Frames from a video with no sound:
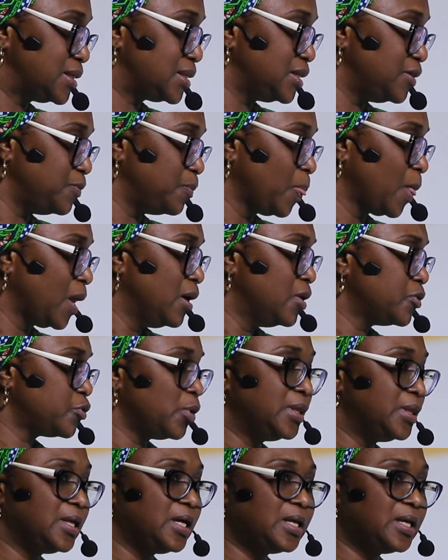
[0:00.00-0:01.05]
see. So
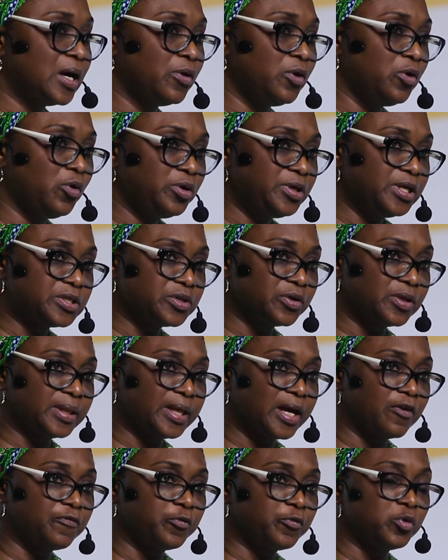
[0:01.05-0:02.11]
when they download it on
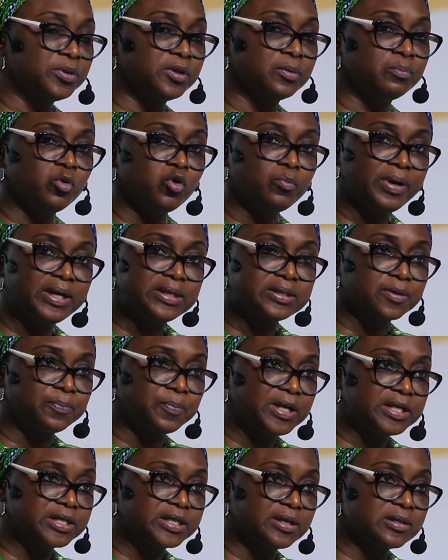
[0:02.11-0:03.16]
their phone, the moment a
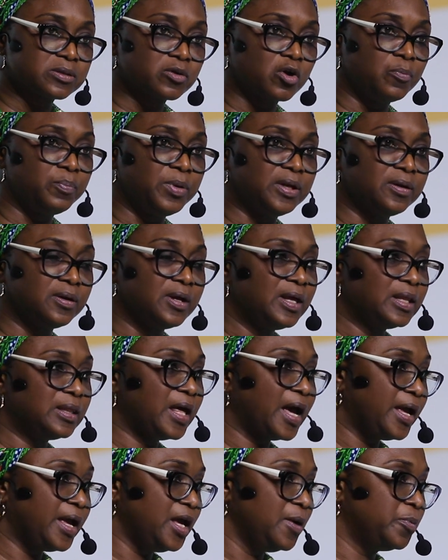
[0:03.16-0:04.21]
patient's come in,
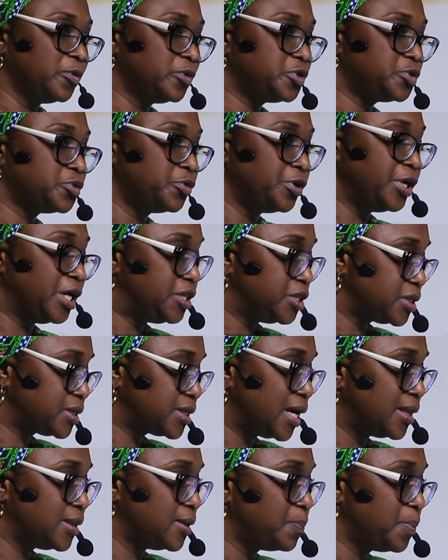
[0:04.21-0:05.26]
they are able to register the